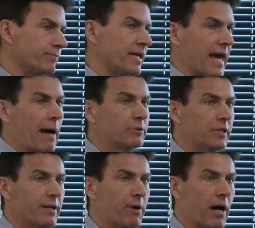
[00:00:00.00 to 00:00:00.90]

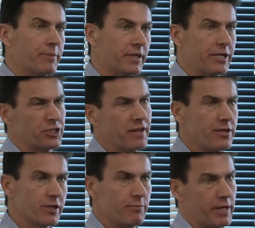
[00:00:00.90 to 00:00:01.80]
encapsulate a population.
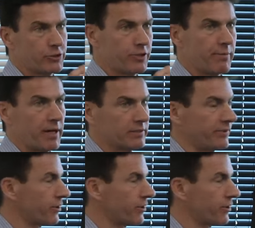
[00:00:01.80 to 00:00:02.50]
Then you can measure the amount of